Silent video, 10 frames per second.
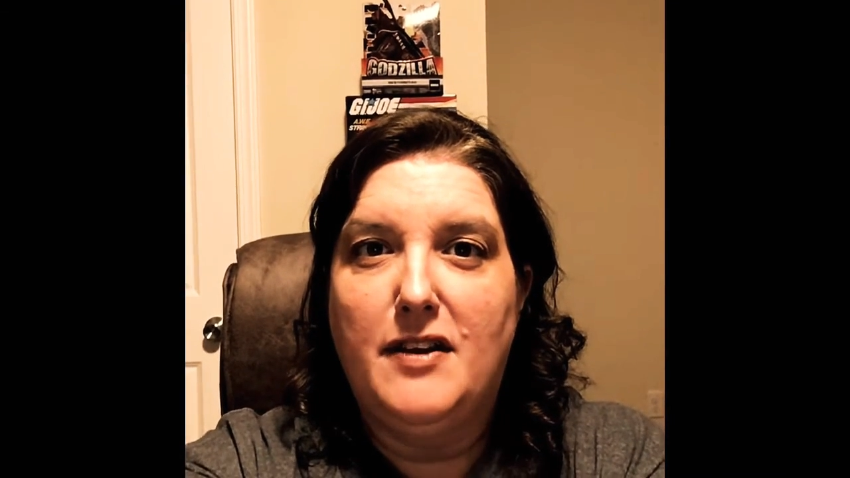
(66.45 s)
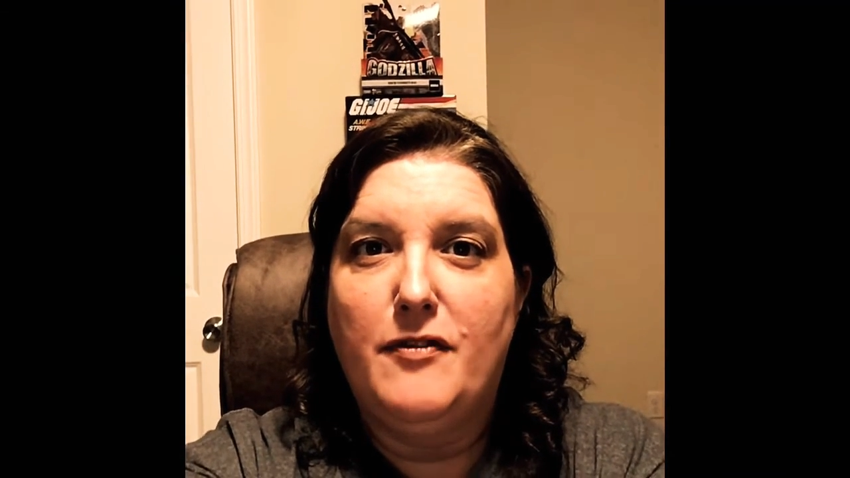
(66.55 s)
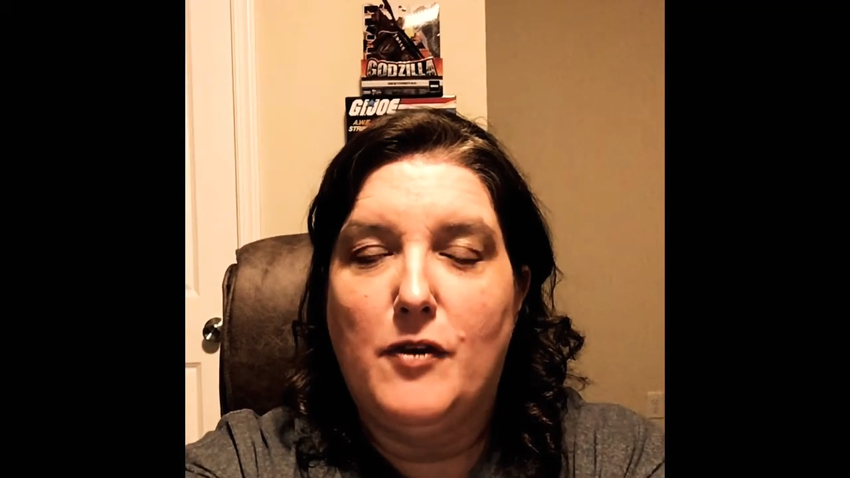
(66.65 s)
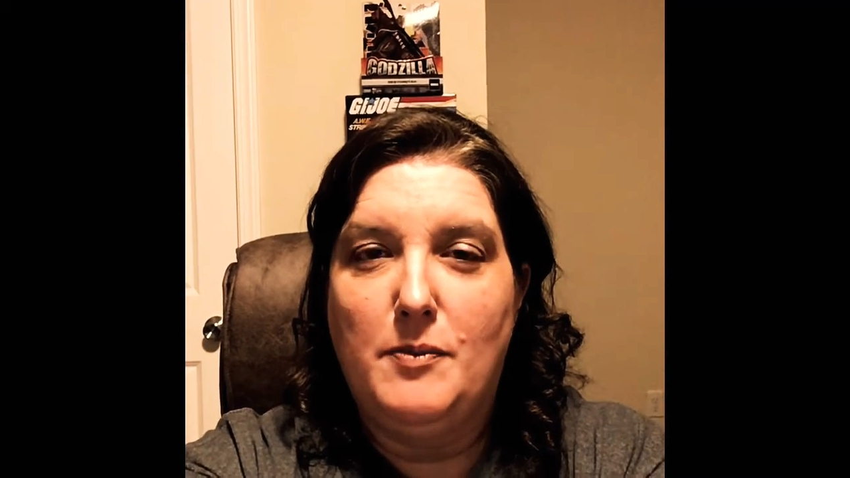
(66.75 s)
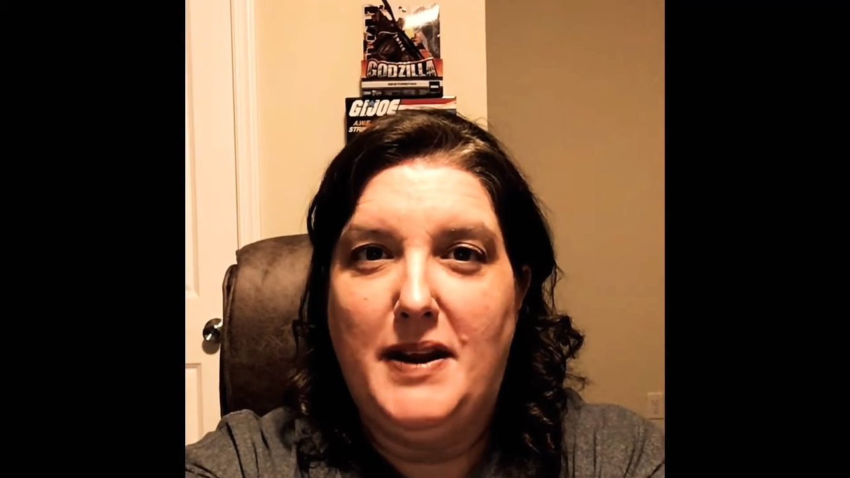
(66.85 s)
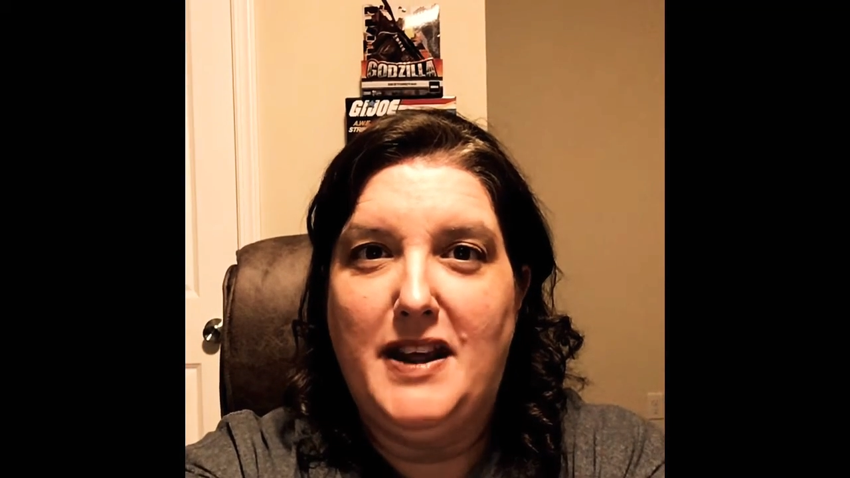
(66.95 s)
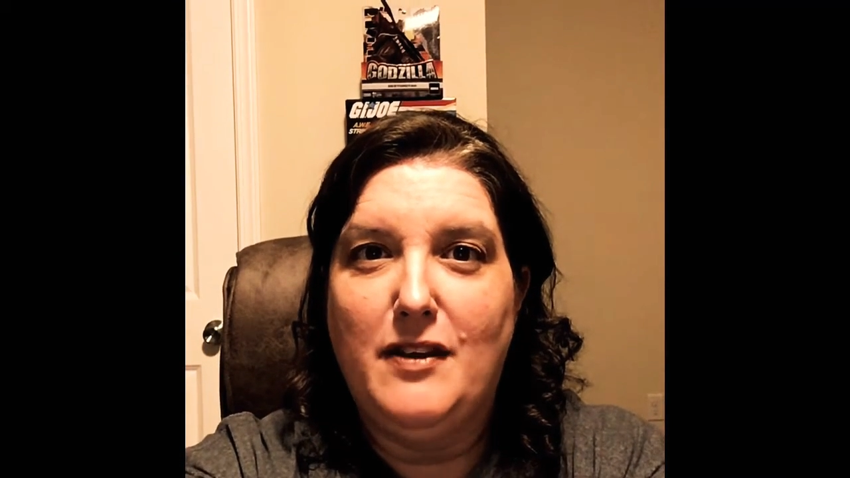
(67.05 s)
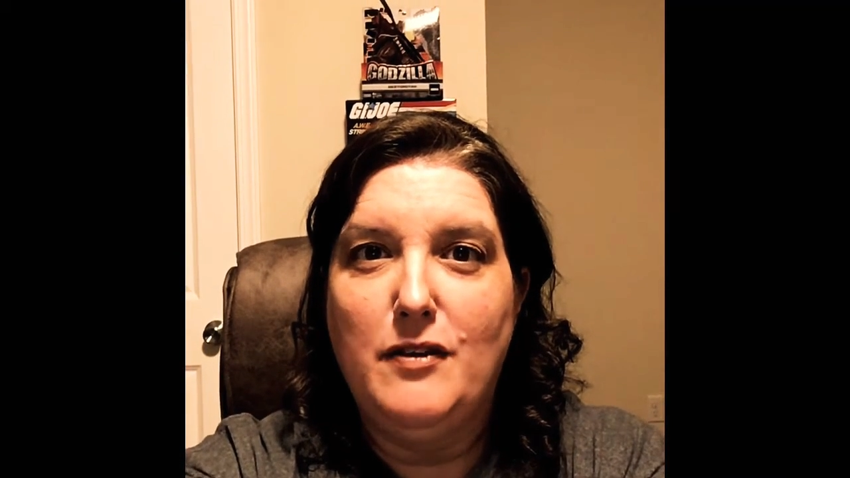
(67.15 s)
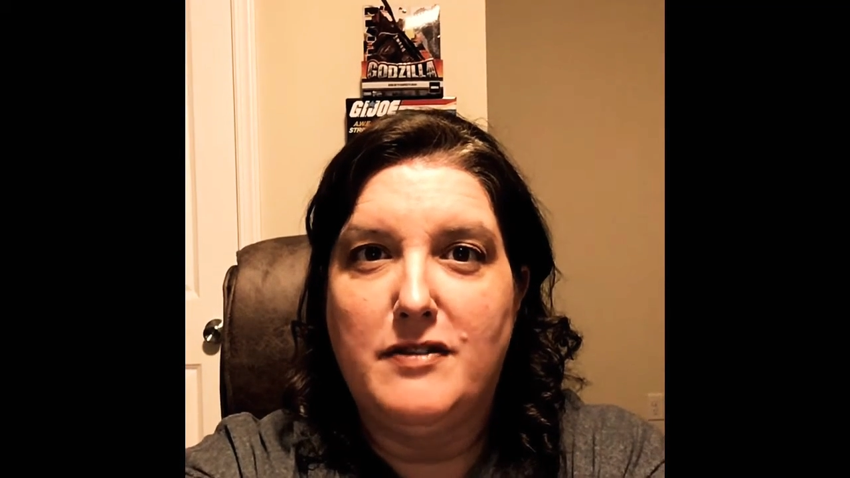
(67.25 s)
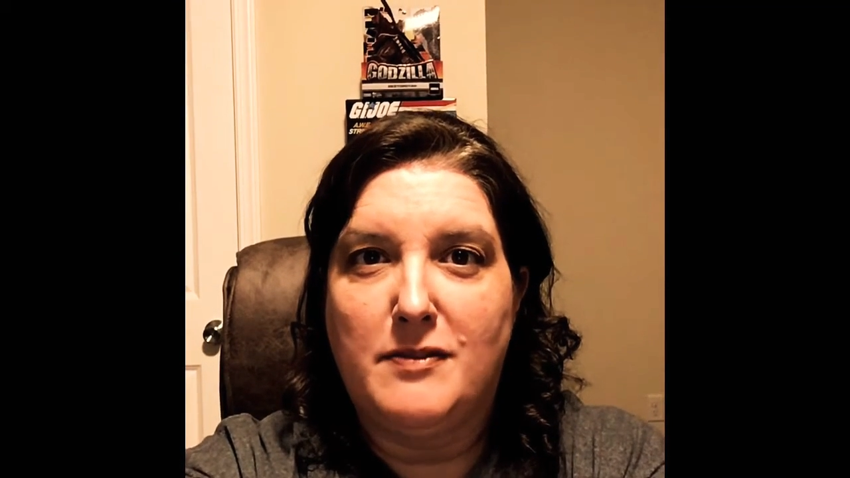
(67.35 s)
for me to
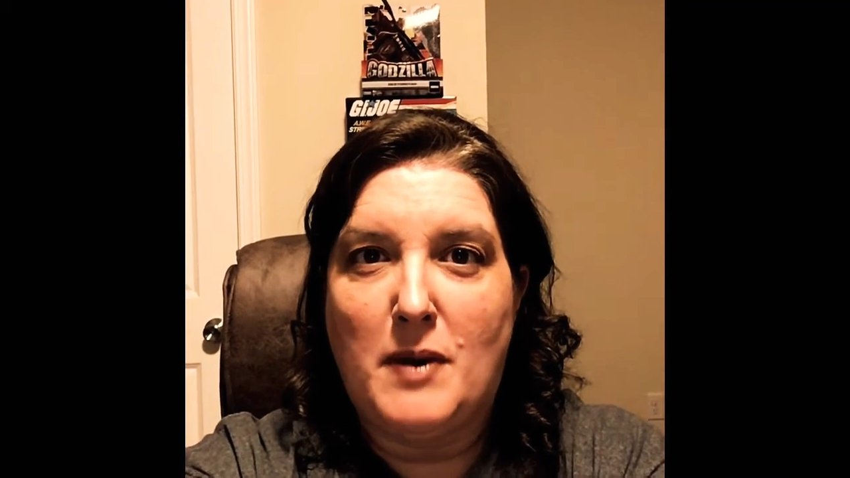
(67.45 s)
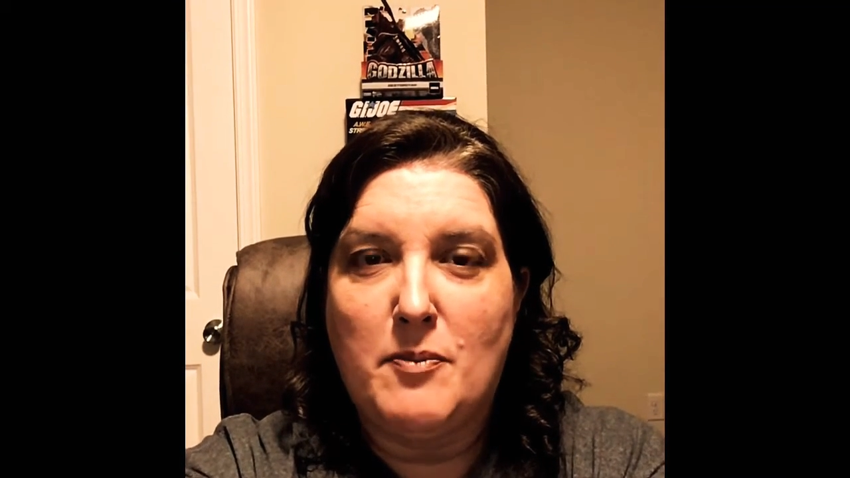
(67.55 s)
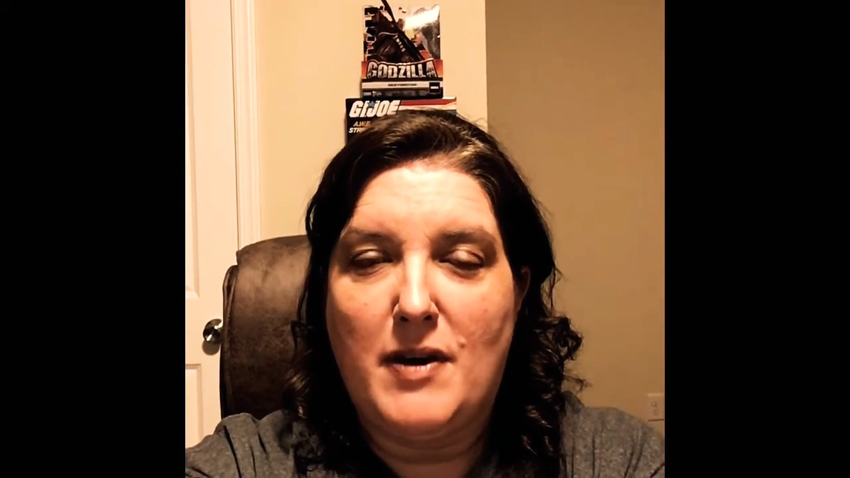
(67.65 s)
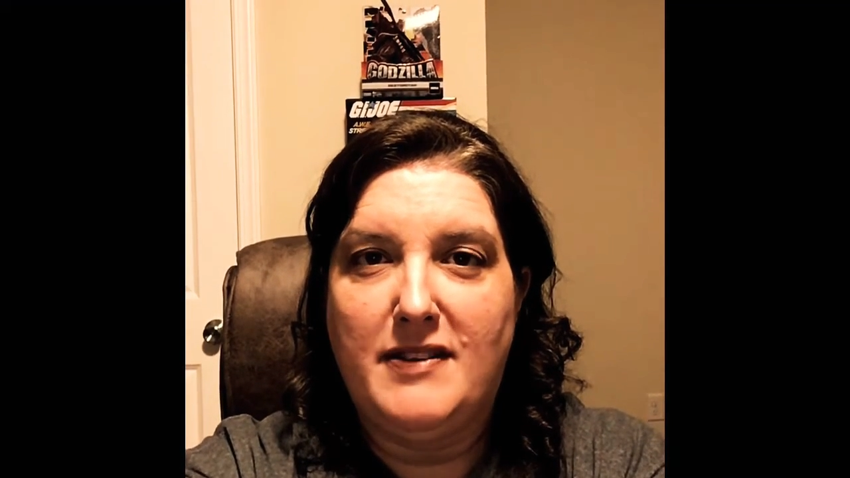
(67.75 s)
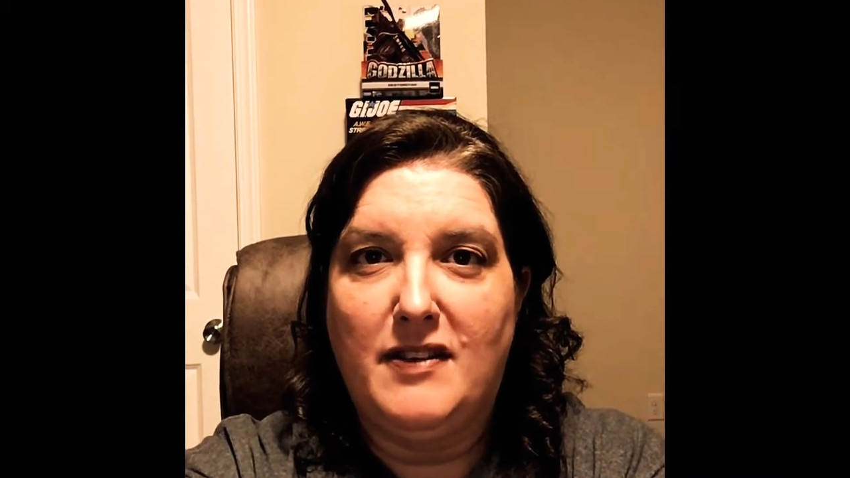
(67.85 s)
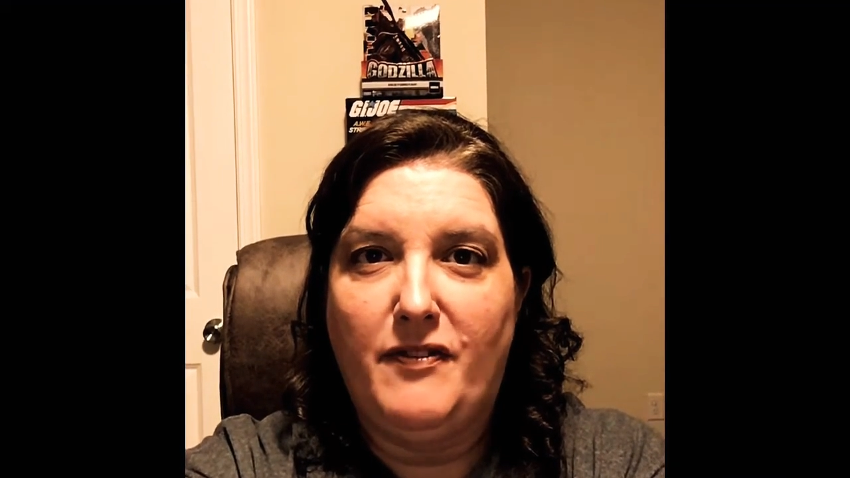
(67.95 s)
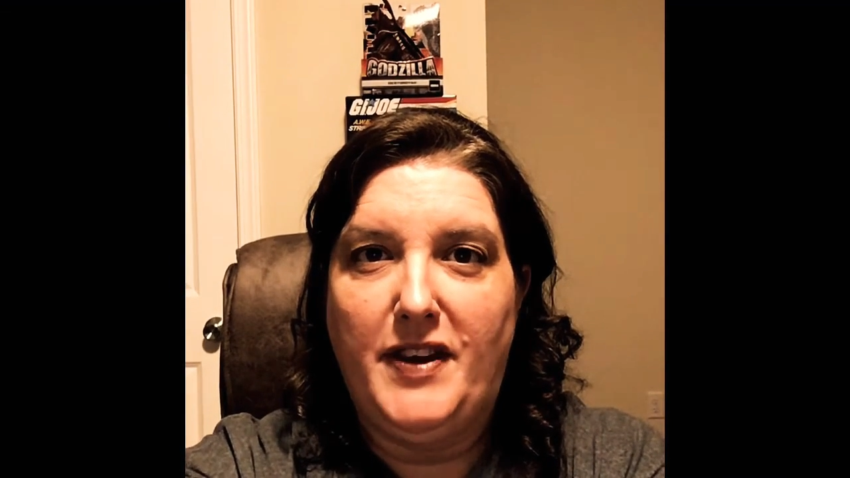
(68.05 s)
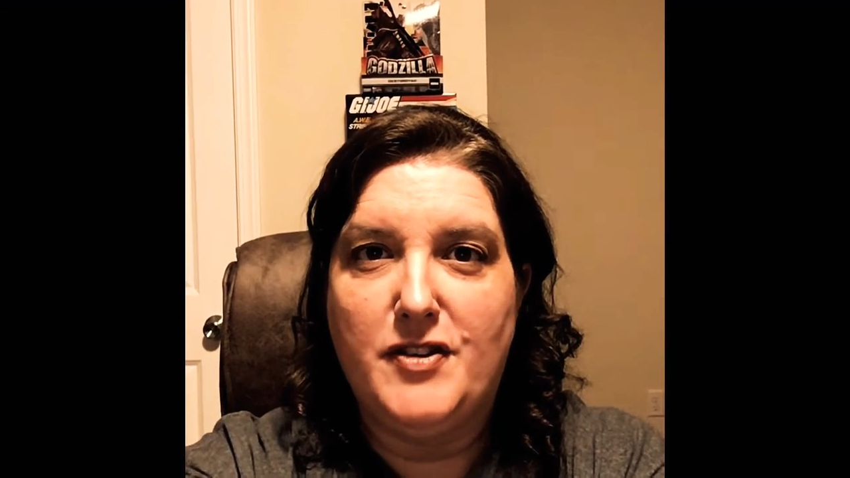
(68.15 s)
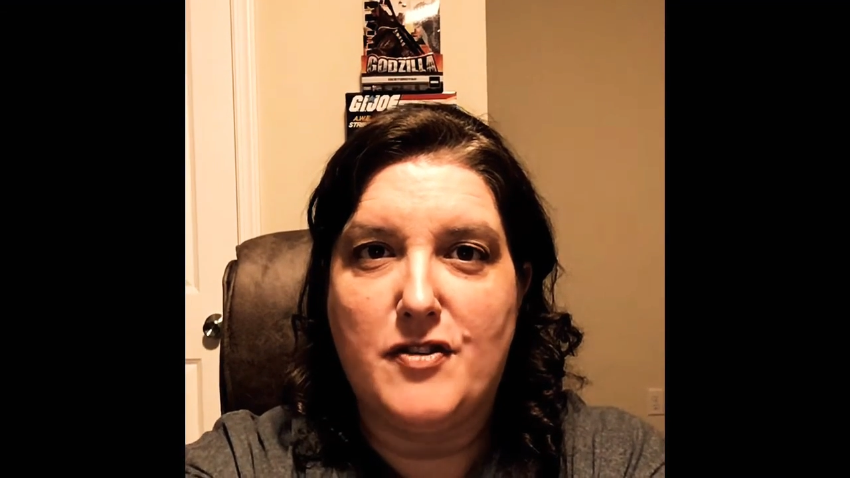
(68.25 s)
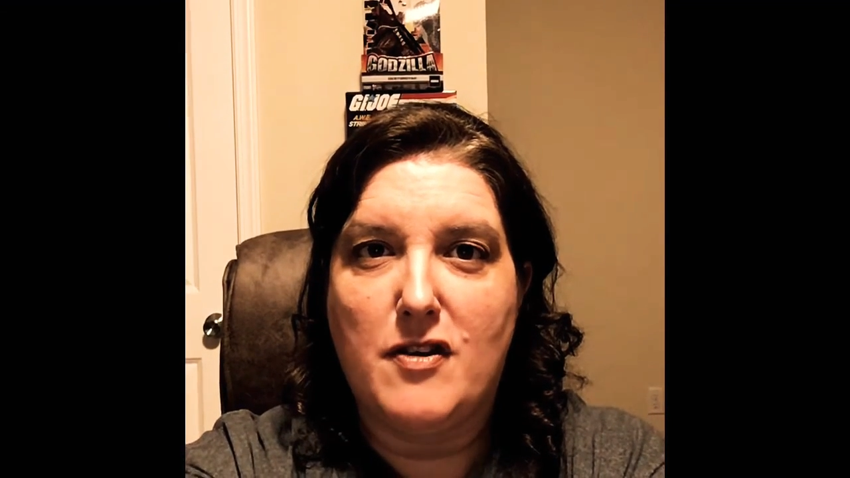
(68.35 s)
use a smart pricing
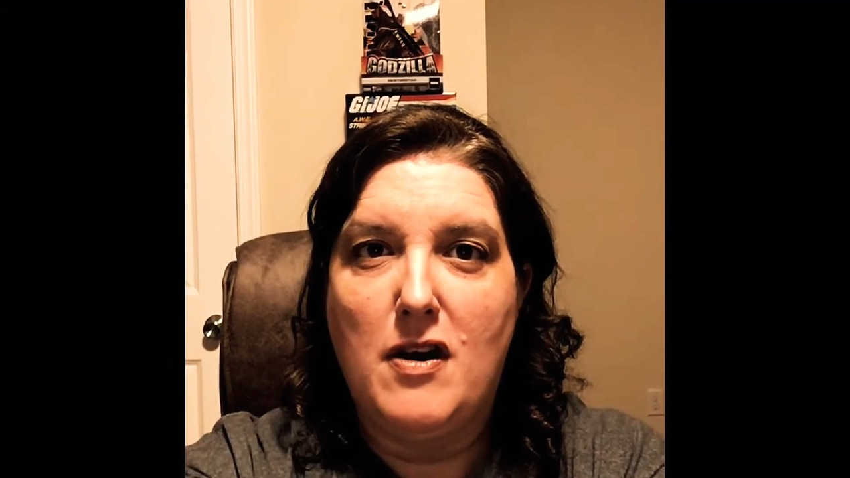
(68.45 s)
feature